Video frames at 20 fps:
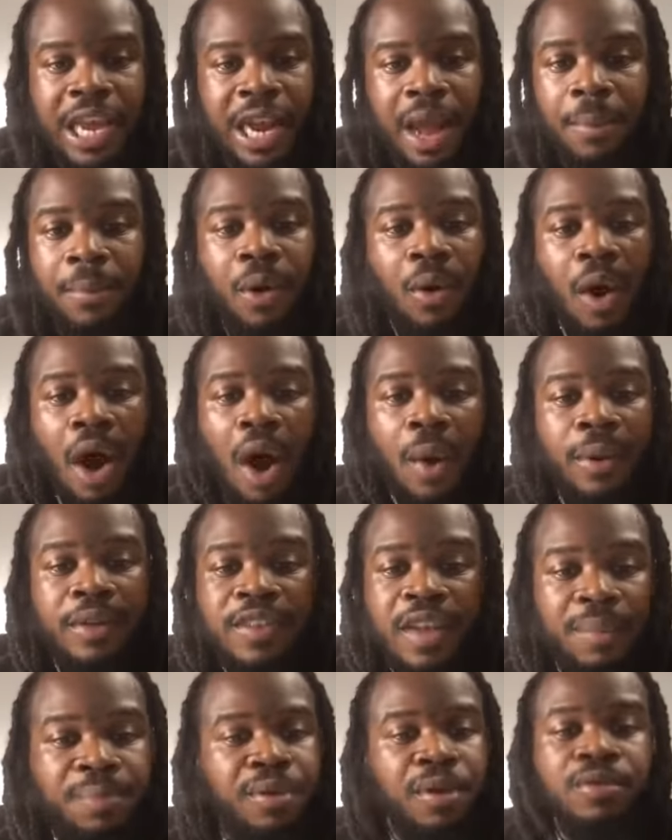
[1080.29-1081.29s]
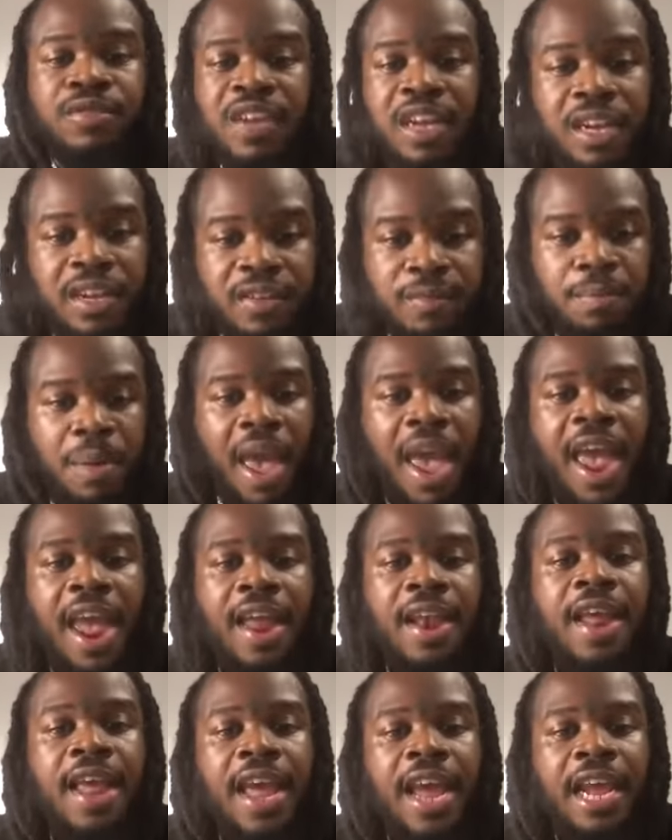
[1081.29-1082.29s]
I'm going to always say protein is bad,
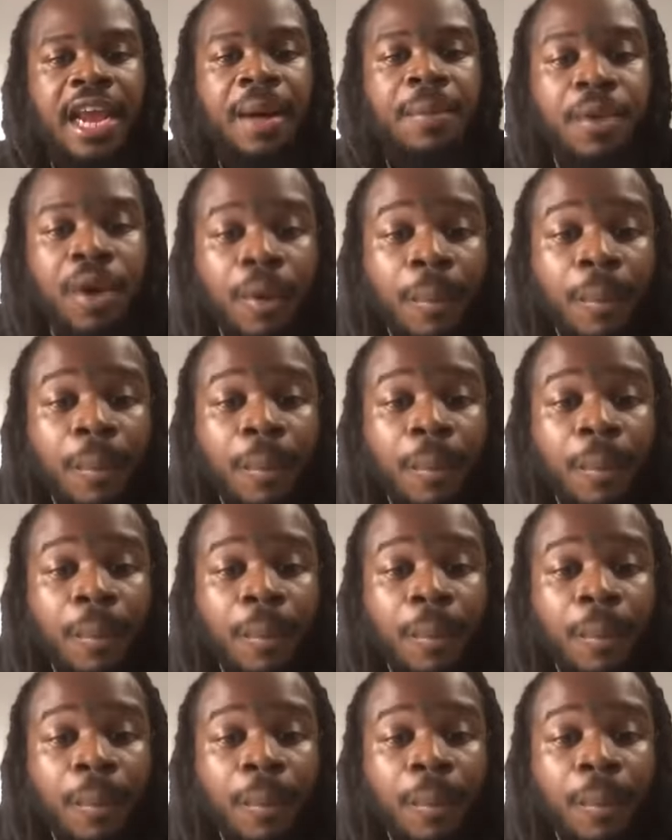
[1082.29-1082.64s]
and I'm going